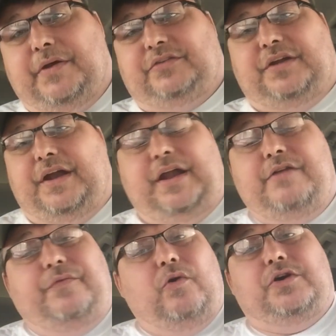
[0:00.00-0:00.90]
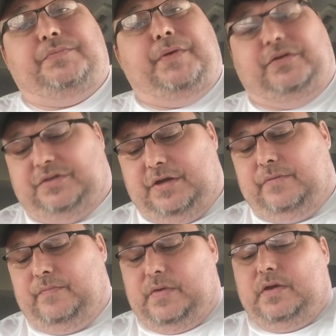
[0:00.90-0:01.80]
piston. It ain't a forged
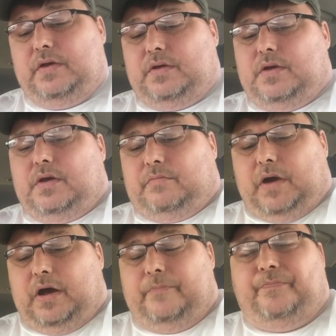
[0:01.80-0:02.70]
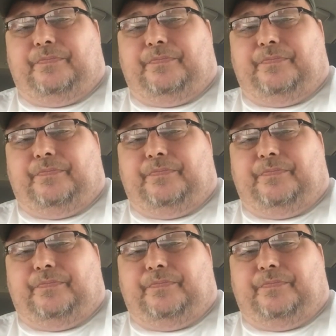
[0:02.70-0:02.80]
piston, but